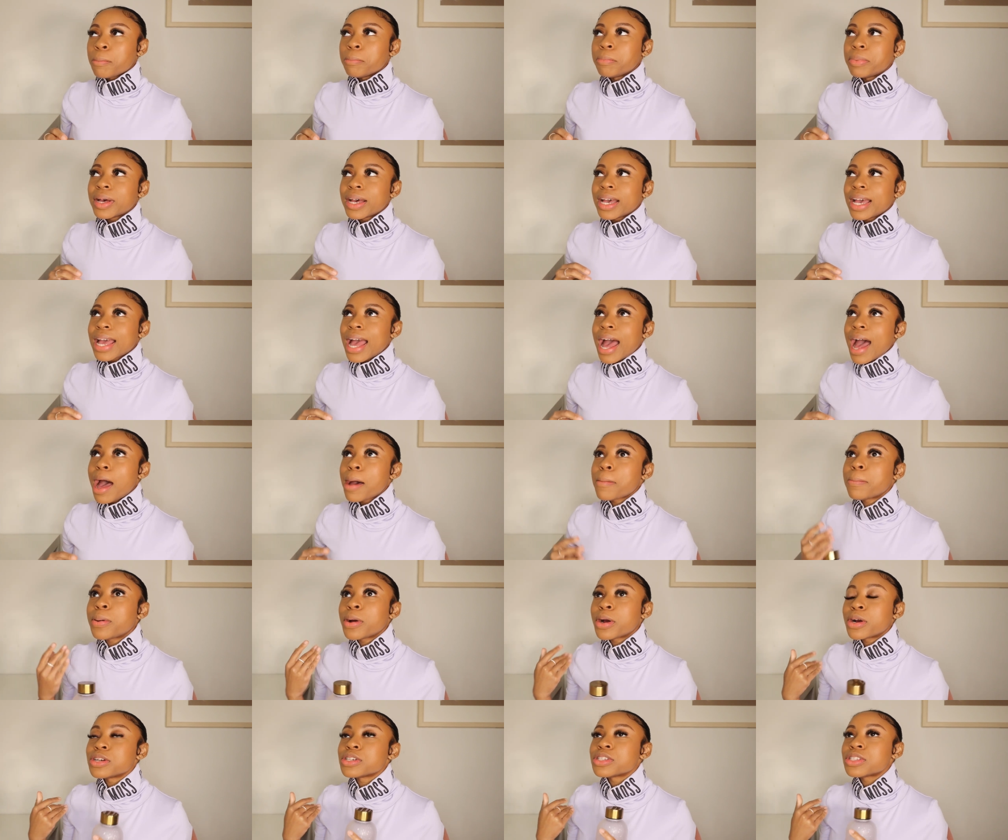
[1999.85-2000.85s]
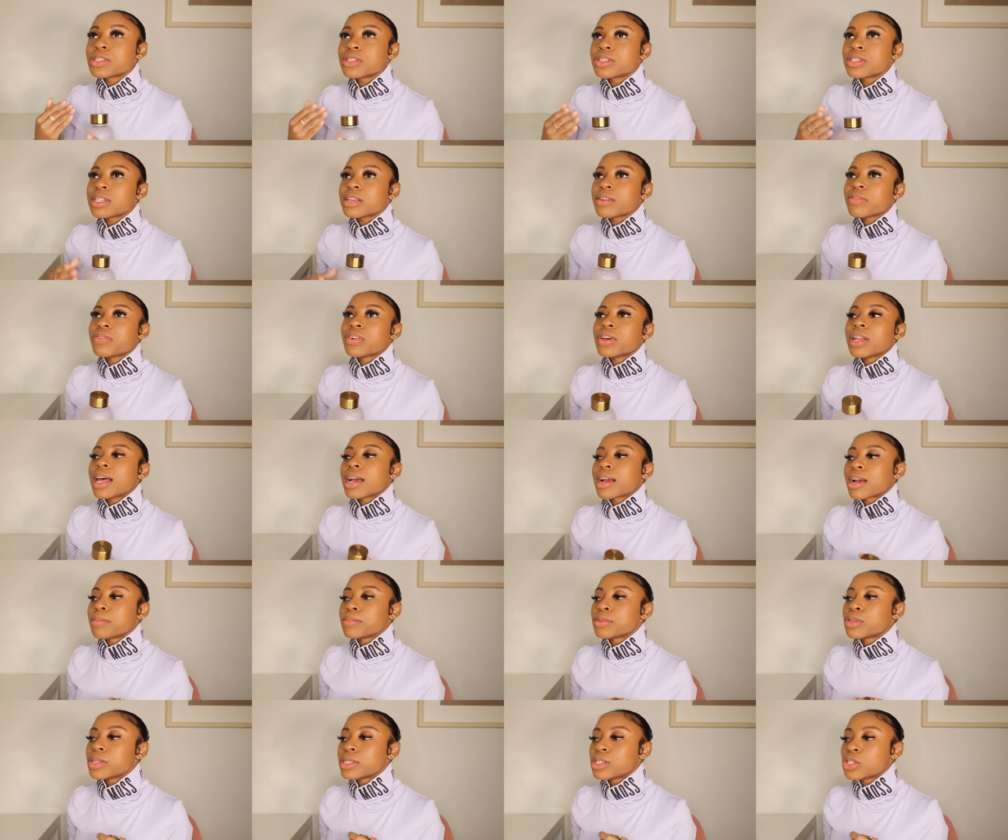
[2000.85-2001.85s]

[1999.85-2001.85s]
but I personally feel like I'm